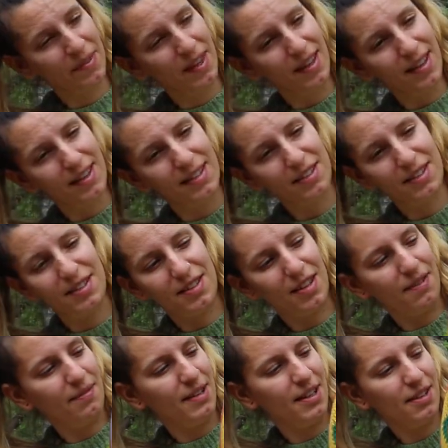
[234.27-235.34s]
It's just
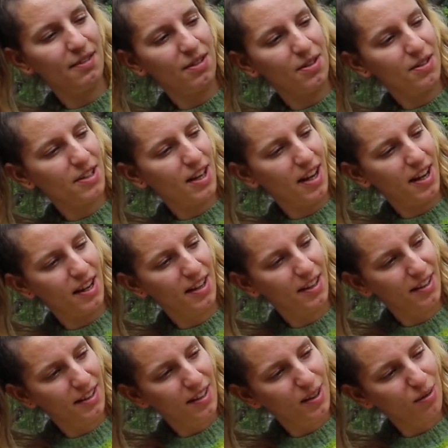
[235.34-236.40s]
lovely crochet
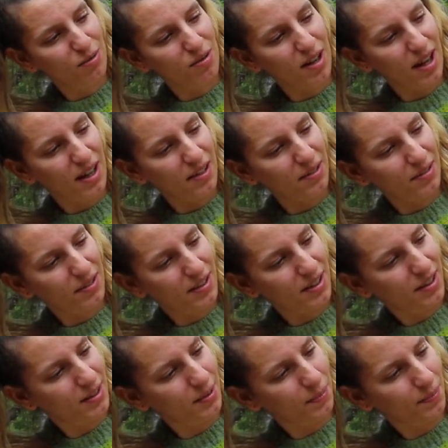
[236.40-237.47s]
round
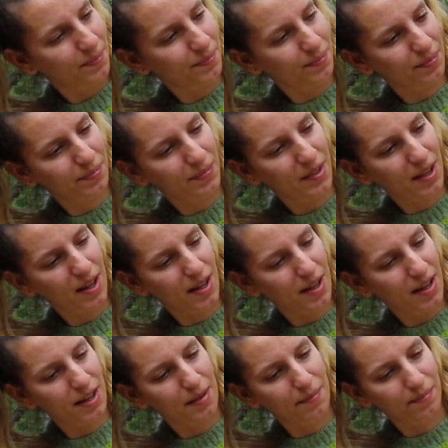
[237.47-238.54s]

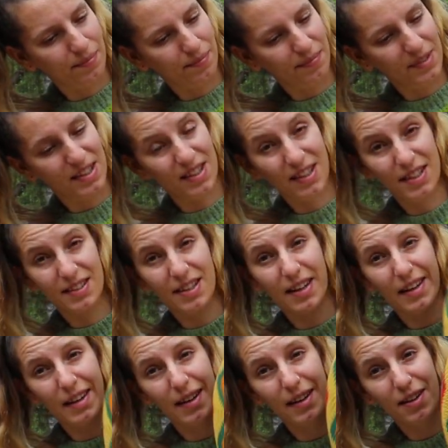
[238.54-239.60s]
um,
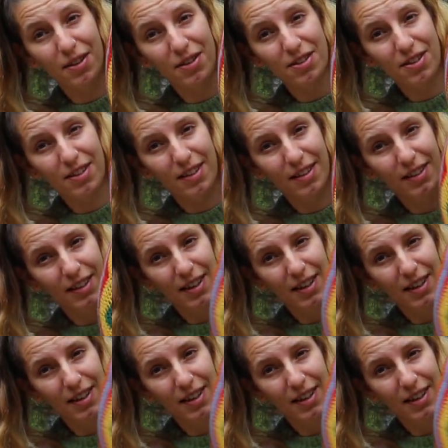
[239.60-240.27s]
zigzaggy cushion.